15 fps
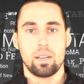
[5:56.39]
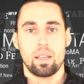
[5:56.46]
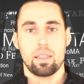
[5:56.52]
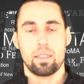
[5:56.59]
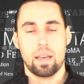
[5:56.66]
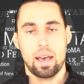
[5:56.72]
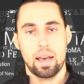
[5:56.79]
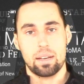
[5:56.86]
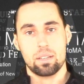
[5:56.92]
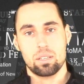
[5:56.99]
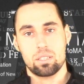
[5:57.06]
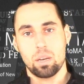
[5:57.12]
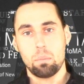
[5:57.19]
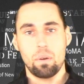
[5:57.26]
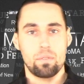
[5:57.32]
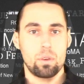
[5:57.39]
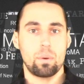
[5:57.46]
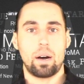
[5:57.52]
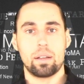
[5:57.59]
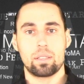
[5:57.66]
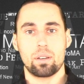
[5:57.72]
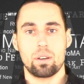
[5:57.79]
that some of you
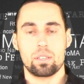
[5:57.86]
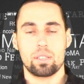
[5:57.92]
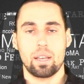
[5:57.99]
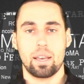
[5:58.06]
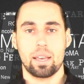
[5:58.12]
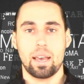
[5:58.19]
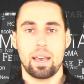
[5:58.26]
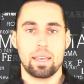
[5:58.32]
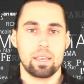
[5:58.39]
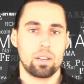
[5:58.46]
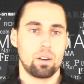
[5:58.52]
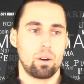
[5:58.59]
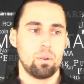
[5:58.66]
out there are saying, hey,